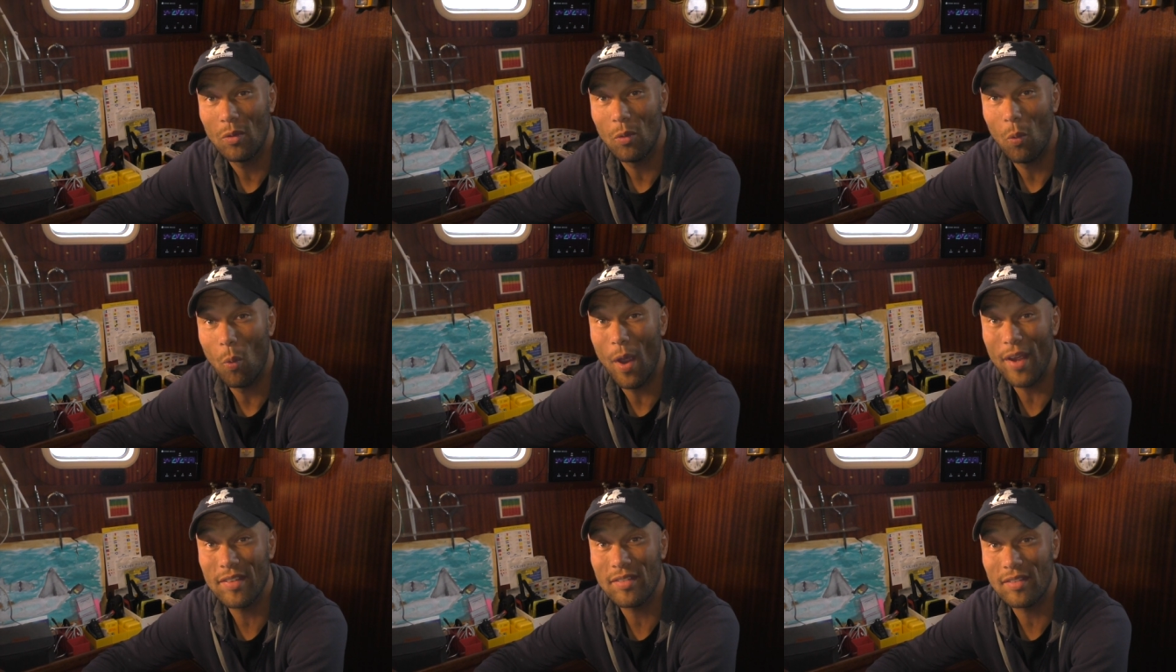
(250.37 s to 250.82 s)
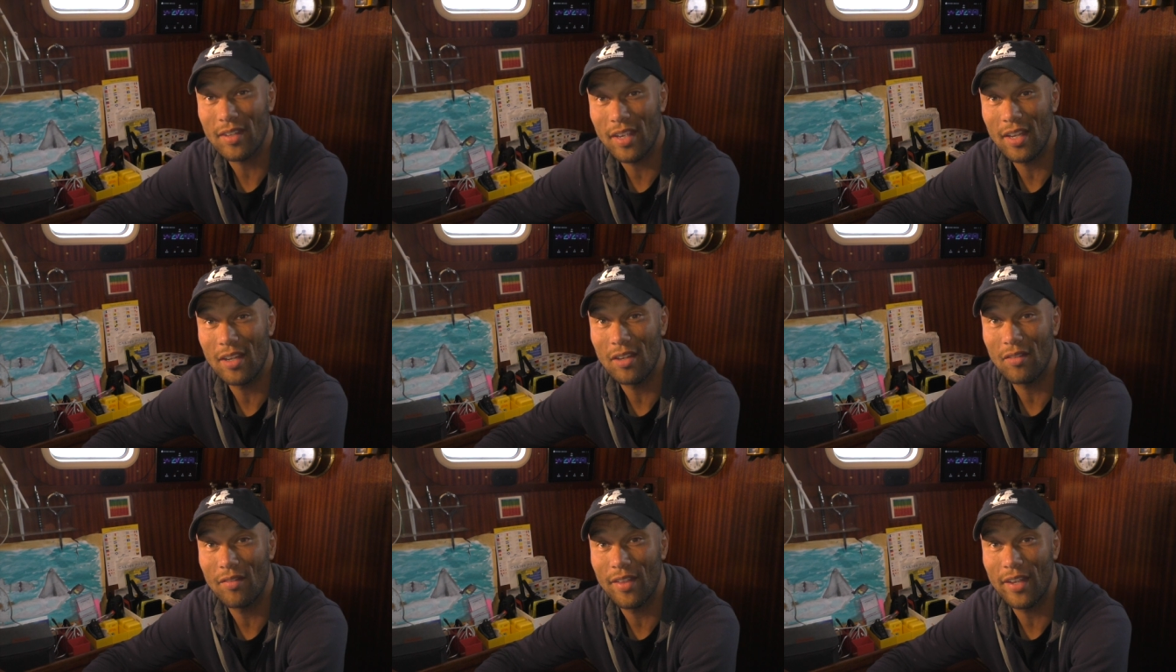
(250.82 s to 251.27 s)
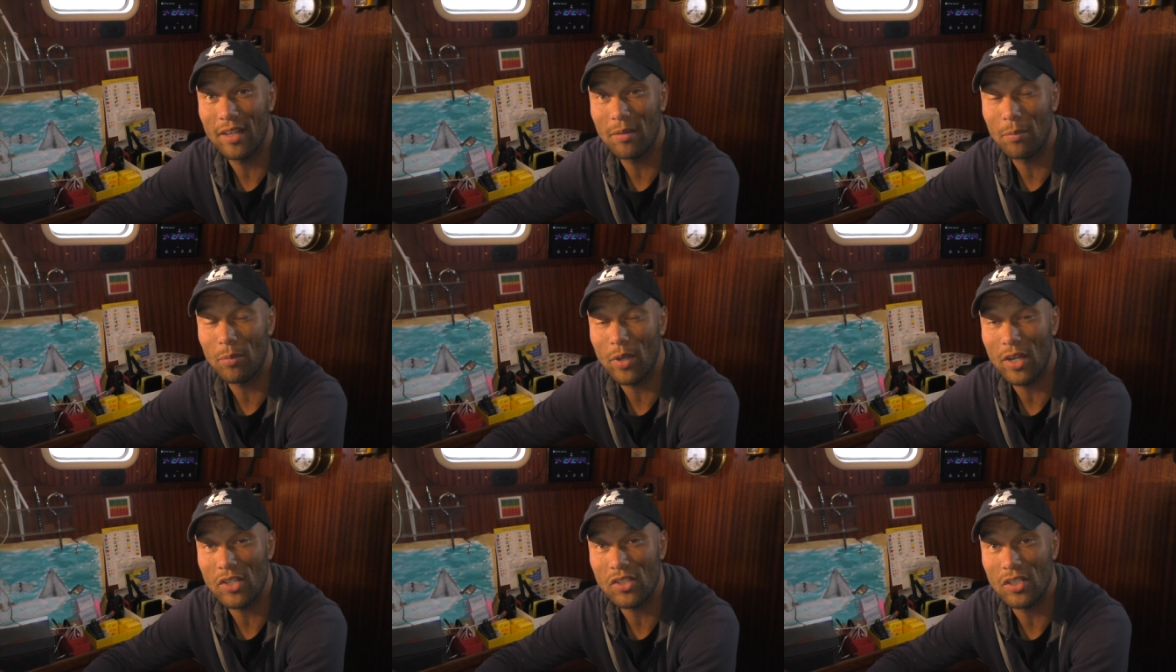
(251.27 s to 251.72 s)
west end of that
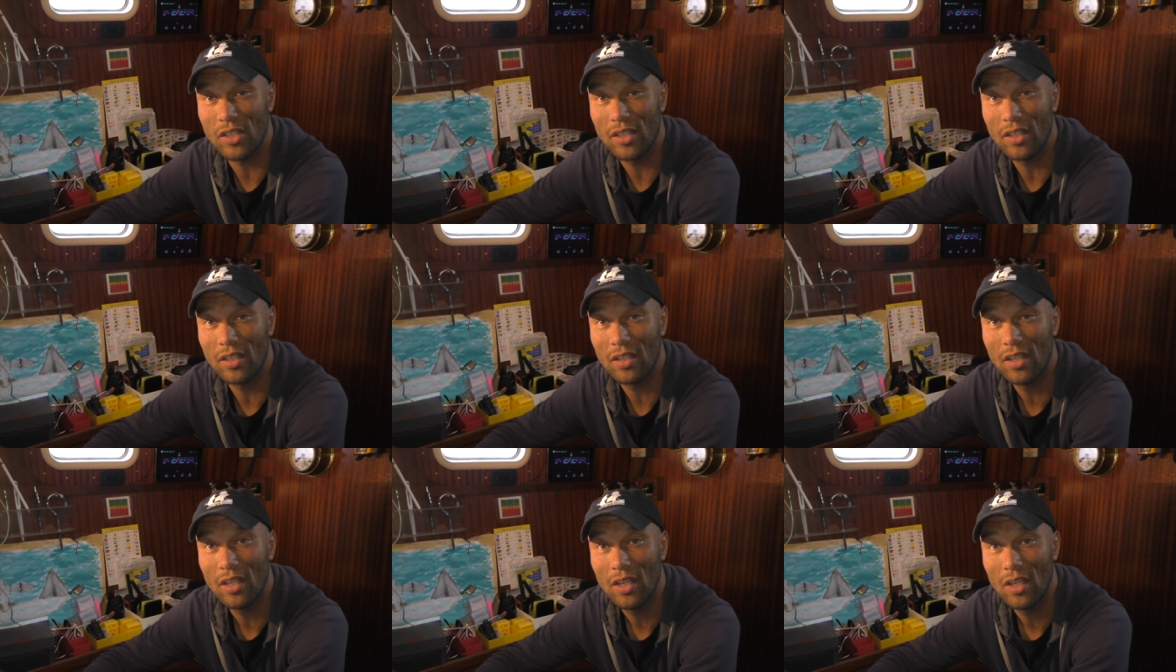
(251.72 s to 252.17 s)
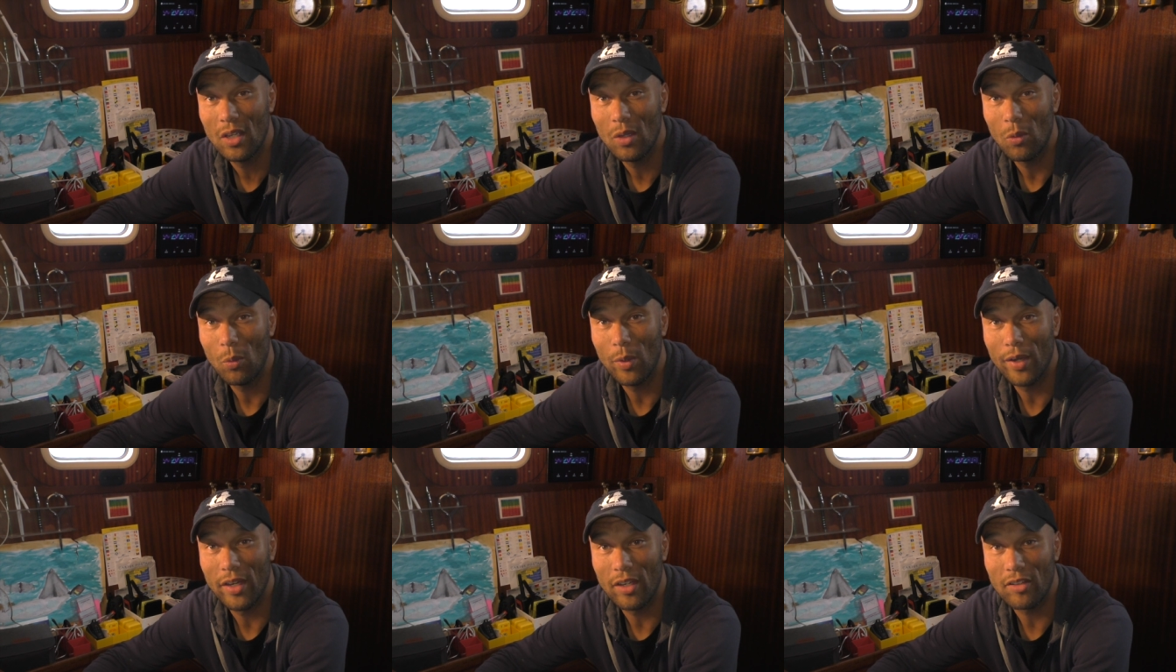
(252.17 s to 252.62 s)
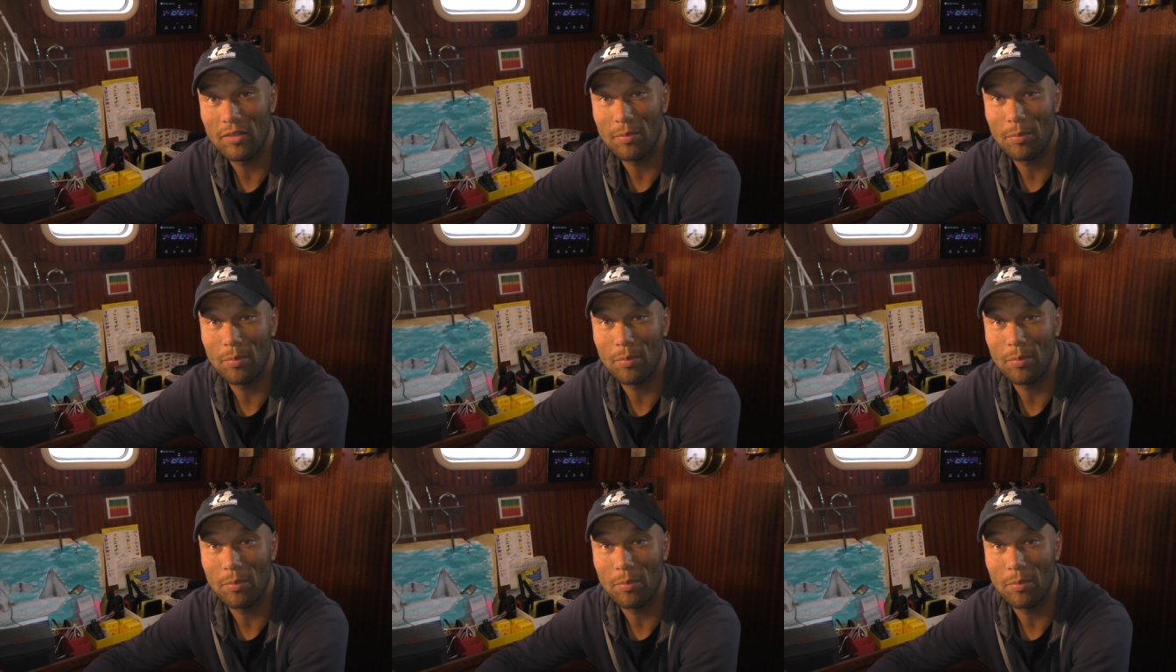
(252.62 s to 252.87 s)
depression, we